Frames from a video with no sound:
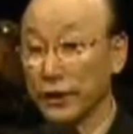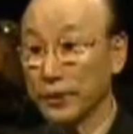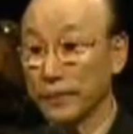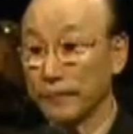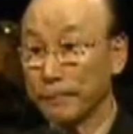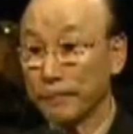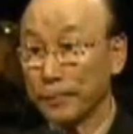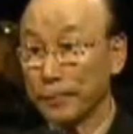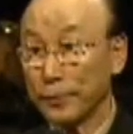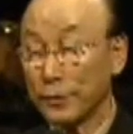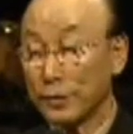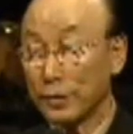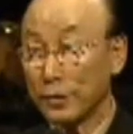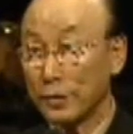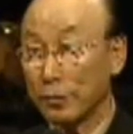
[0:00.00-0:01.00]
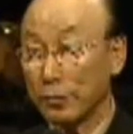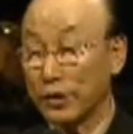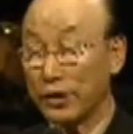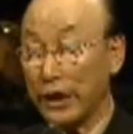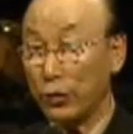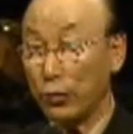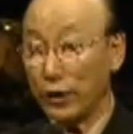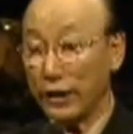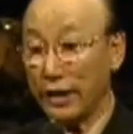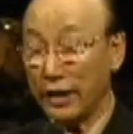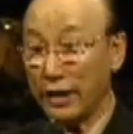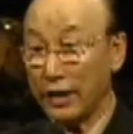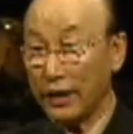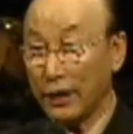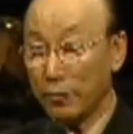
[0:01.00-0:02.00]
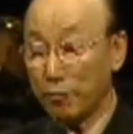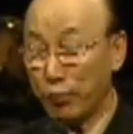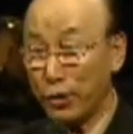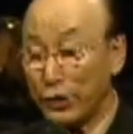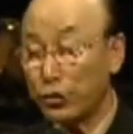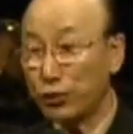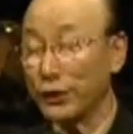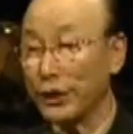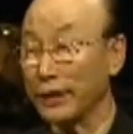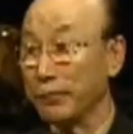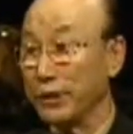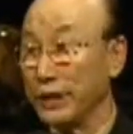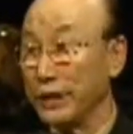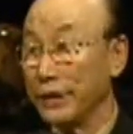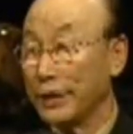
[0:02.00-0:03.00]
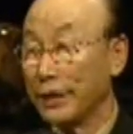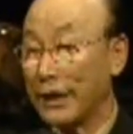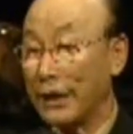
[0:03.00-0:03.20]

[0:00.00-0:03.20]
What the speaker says: that. But they were pressuring me.